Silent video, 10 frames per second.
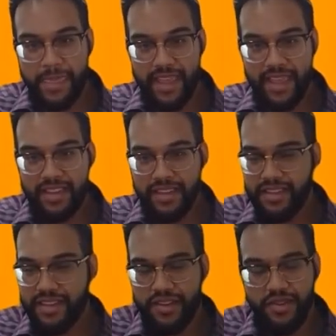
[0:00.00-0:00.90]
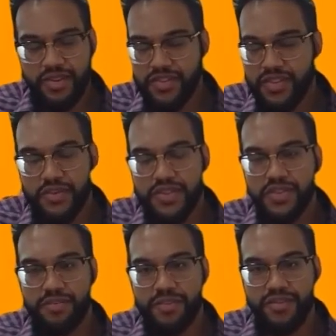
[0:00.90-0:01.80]
and the door is always
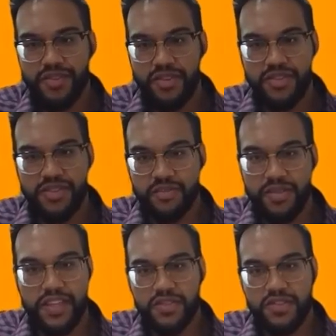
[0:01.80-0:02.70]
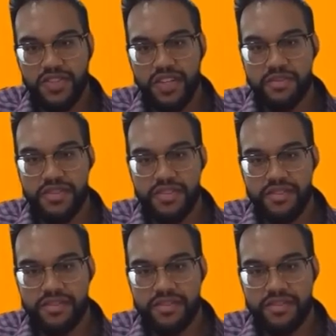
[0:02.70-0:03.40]
open for you to make those jumps.